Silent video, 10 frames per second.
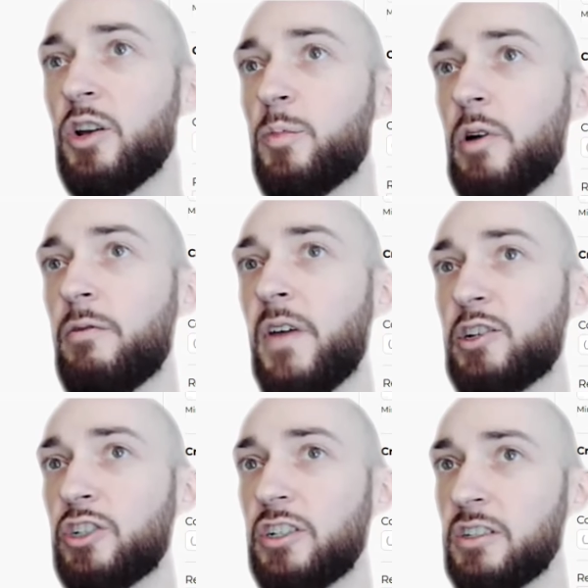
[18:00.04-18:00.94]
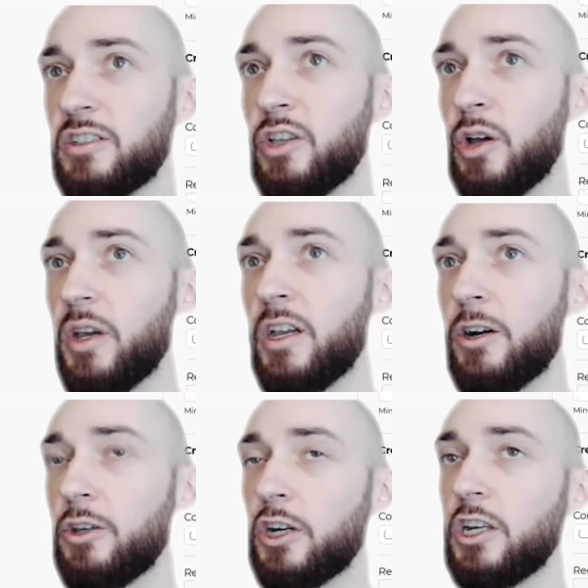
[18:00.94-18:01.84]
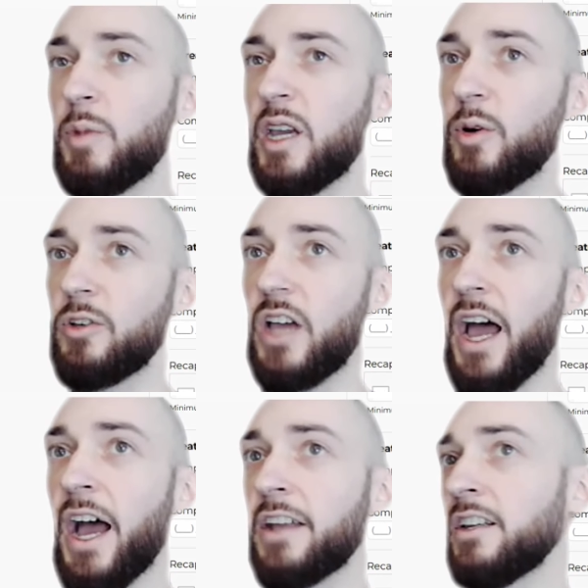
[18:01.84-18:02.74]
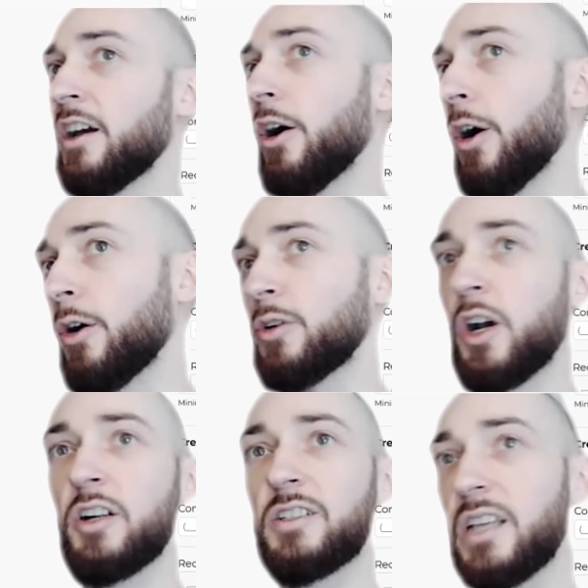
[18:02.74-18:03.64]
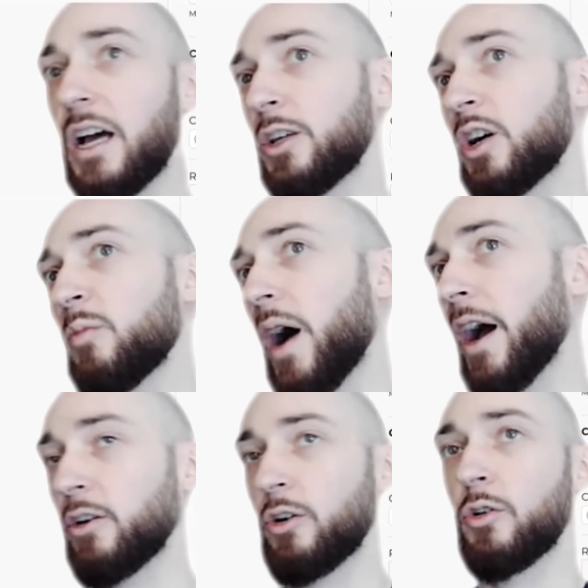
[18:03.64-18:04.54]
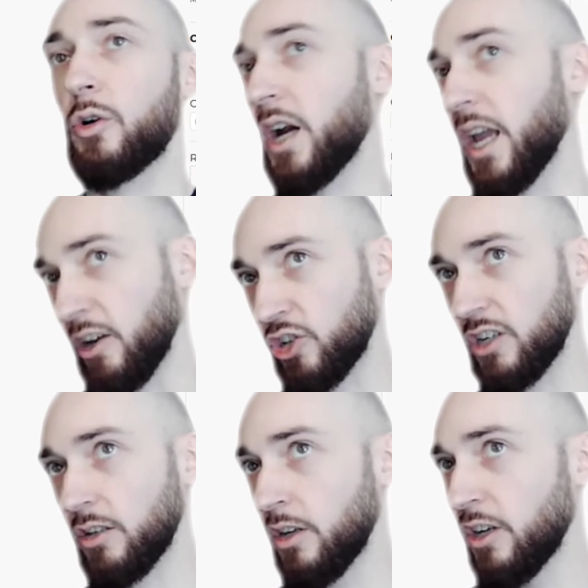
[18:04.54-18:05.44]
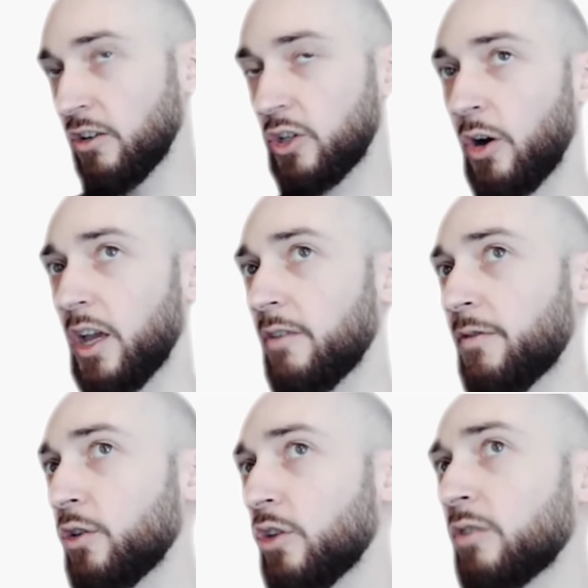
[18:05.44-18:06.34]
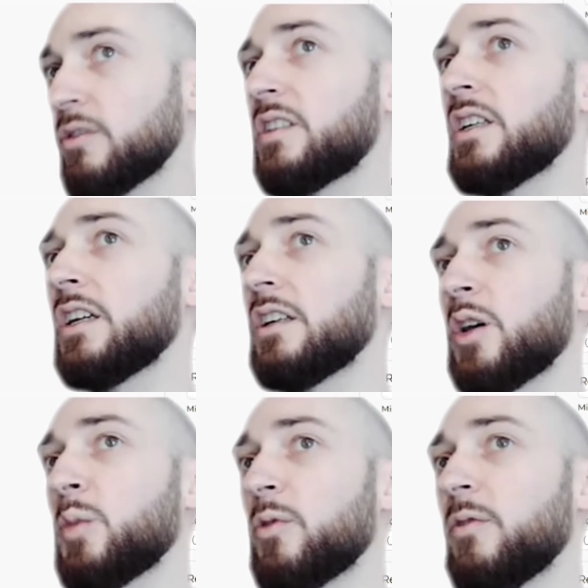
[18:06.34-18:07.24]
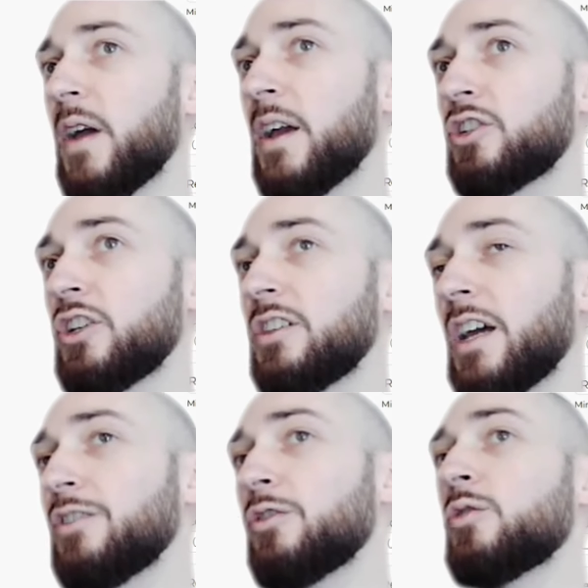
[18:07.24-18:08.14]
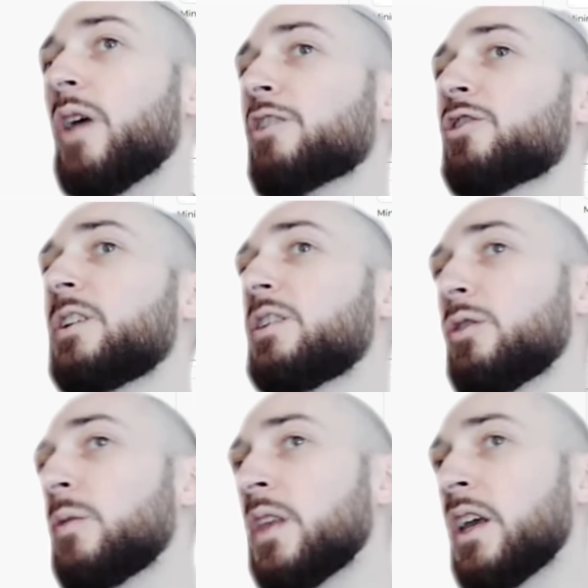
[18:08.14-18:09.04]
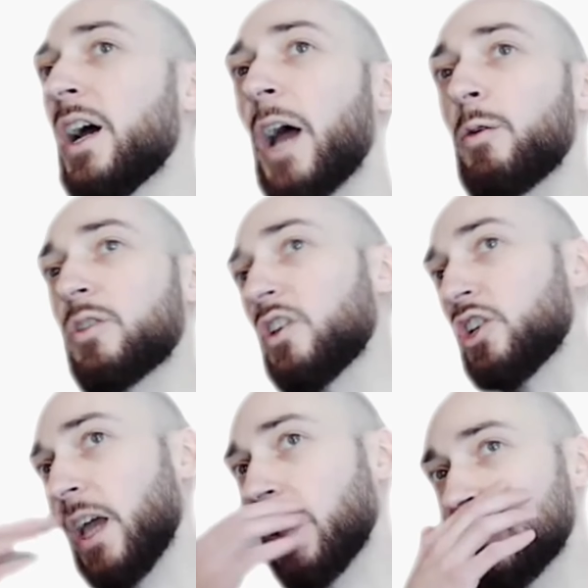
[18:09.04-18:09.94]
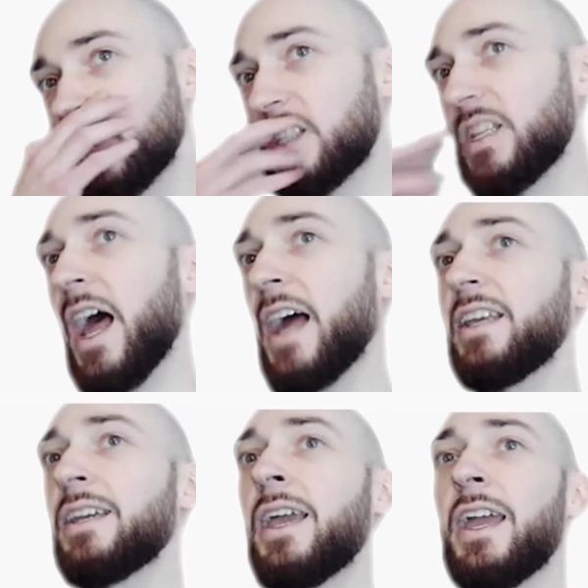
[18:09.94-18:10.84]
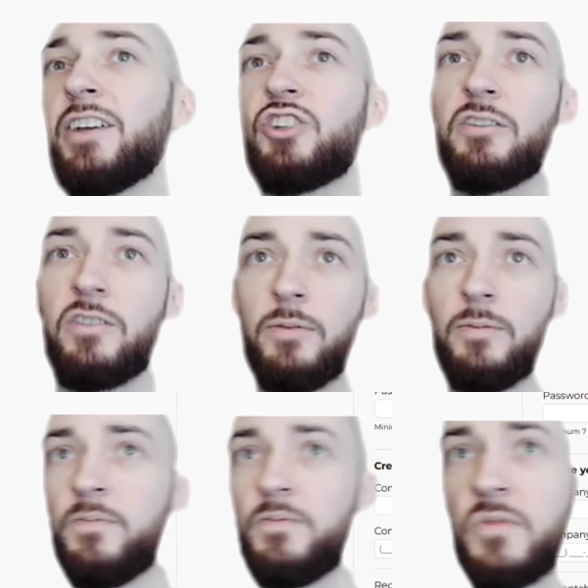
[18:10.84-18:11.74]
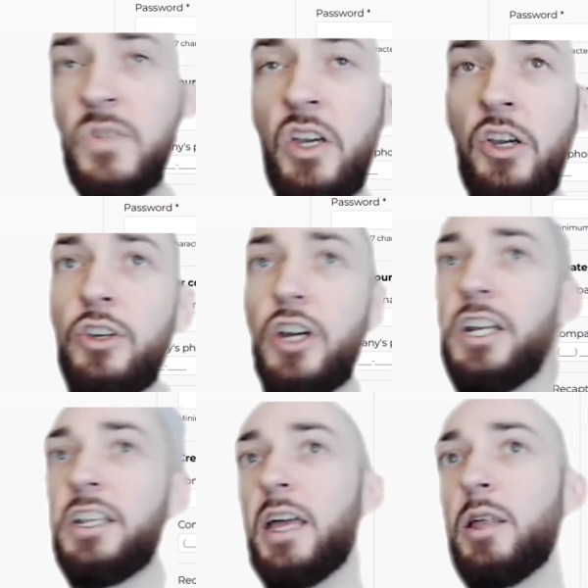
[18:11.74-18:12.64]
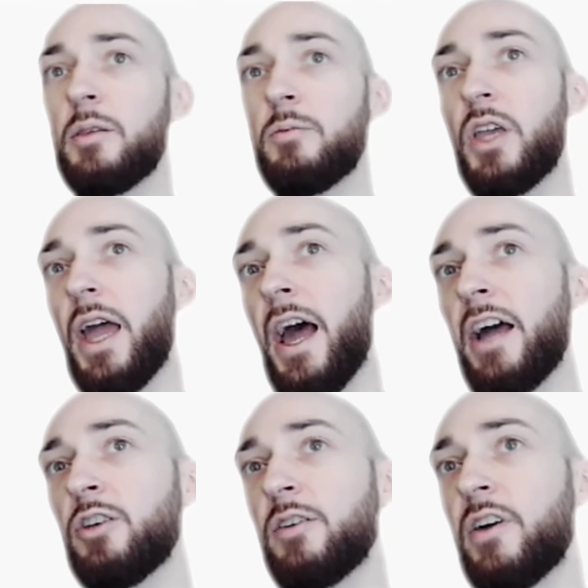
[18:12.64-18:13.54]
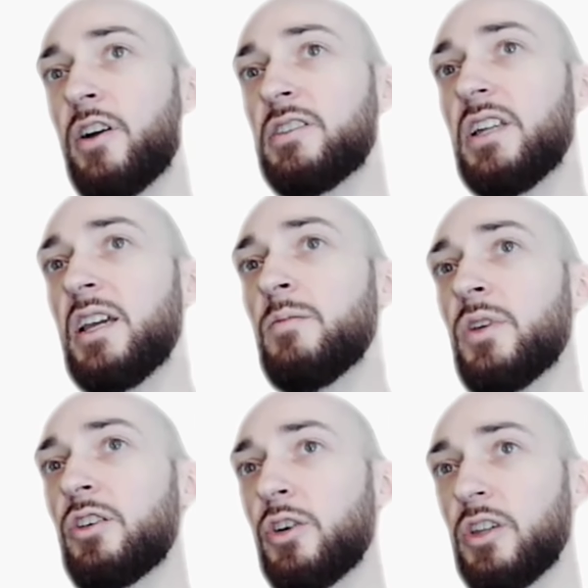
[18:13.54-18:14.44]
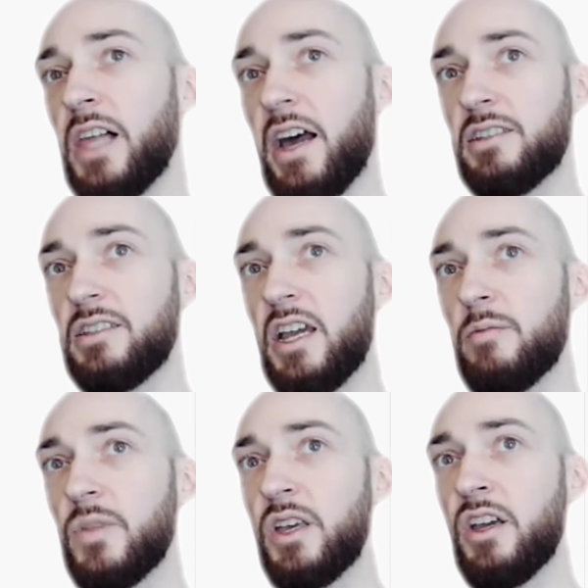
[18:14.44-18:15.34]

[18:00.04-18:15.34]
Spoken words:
your profession. So here you're going to be able to add owner, seller, buyer, or agent. So if you don't see the profession that you actually do, I would suggest just adding agent. You're going to then add your first name, your last name,